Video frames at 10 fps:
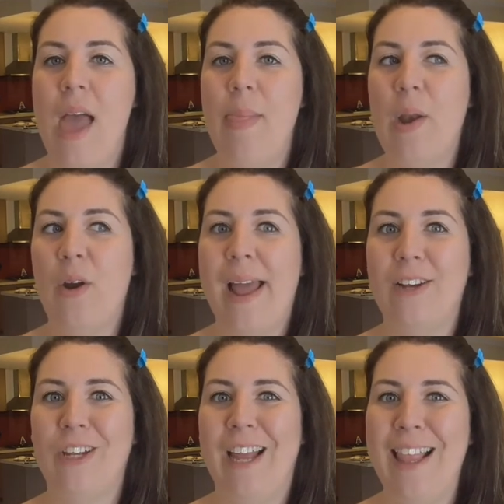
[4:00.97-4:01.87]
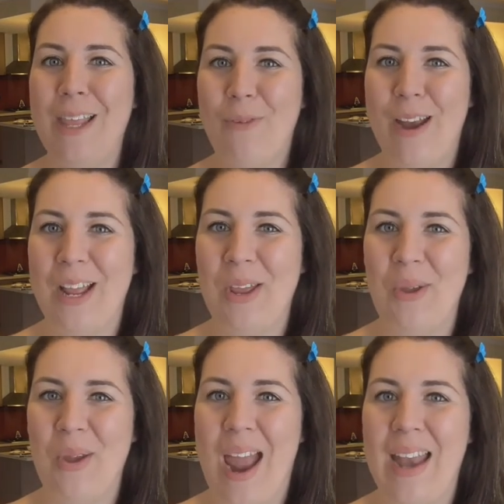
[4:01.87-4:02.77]
and they're not actually elevating
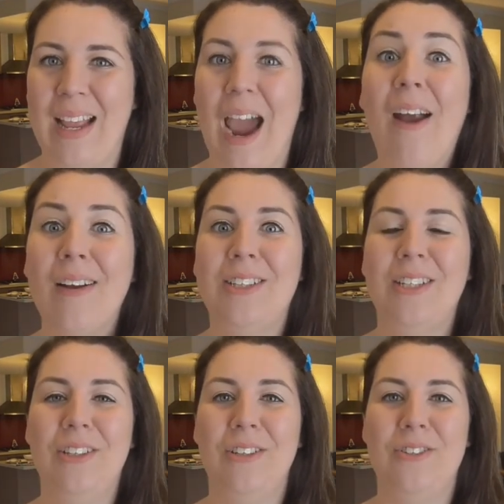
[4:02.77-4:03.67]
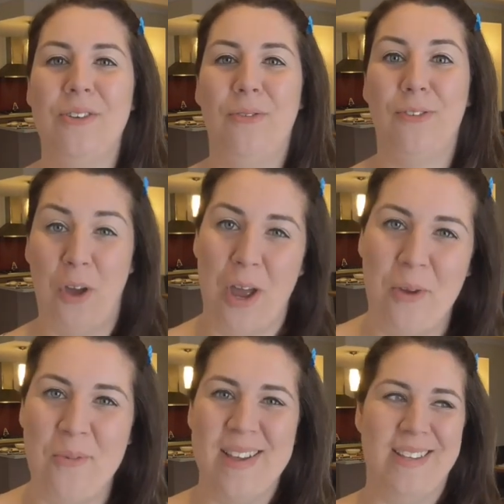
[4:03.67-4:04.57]
you and encouraging you to fly
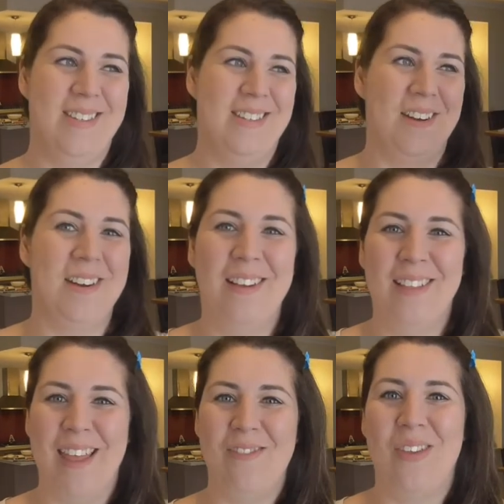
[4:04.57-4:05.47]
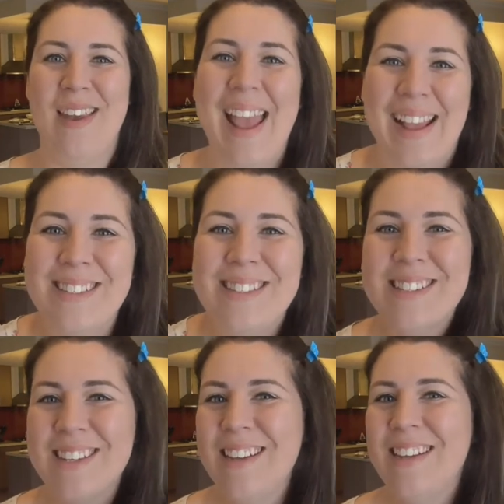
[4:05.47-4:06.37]
your wings, you know, leave the nest,